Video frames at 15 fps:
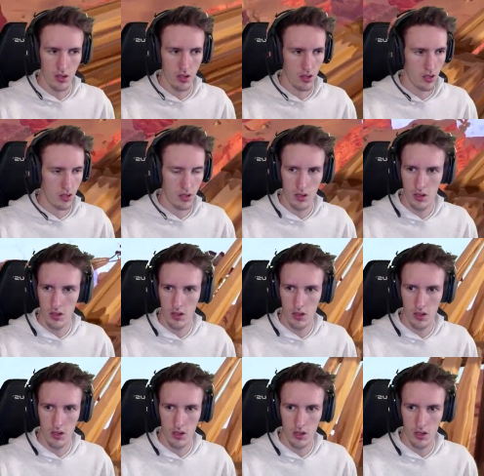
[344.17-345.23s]

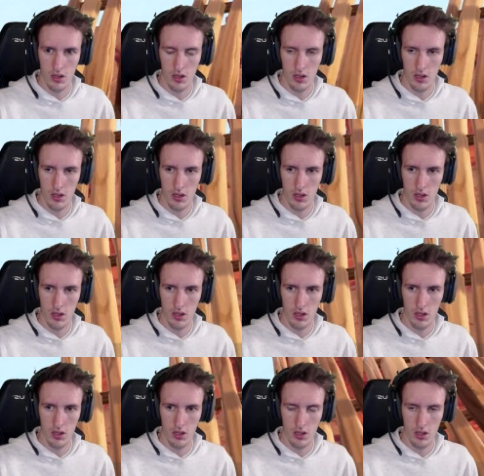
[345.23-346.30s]

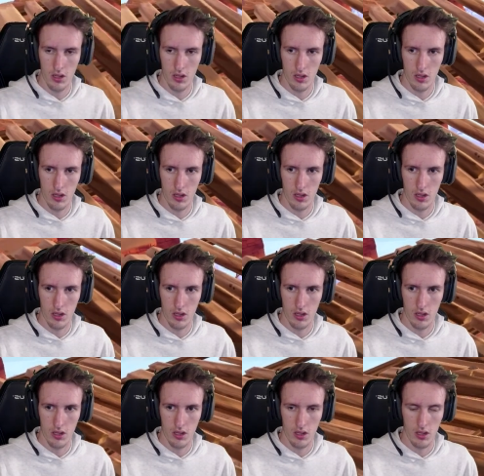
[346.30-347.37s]

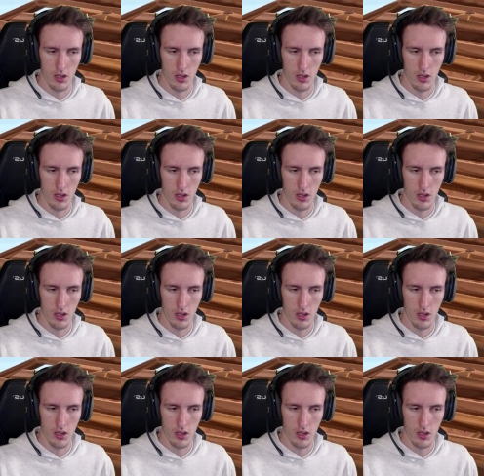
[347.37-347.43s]
Nothing is said.